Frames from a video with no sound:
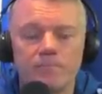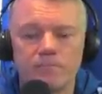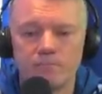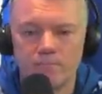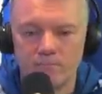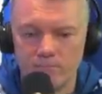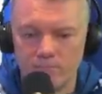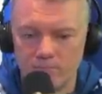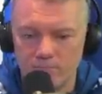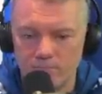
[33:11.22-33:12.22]

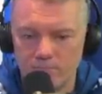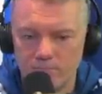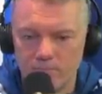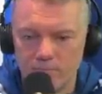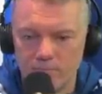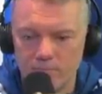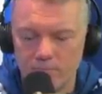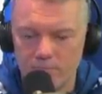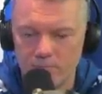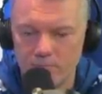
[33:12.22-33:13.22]

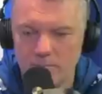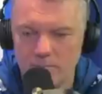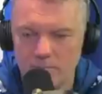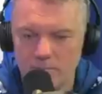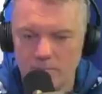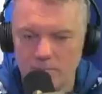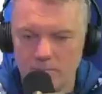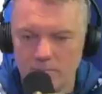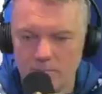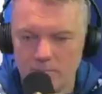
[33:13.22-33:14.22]

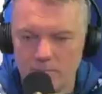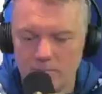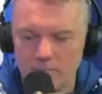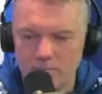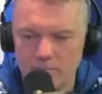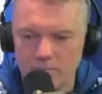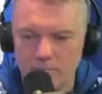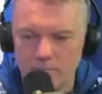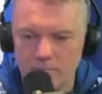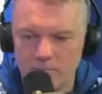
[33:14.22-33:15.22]

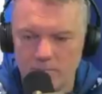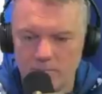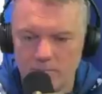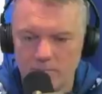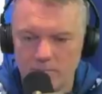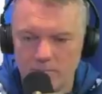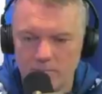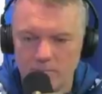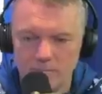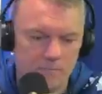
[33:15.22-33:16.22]

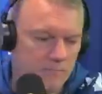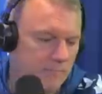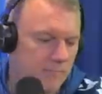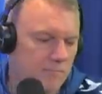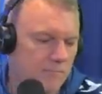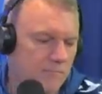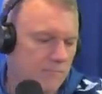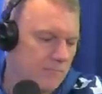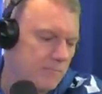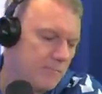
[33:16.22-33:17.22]

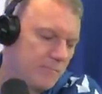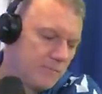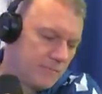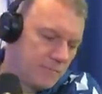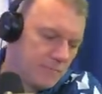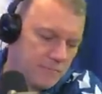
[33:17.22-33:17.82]
(silent)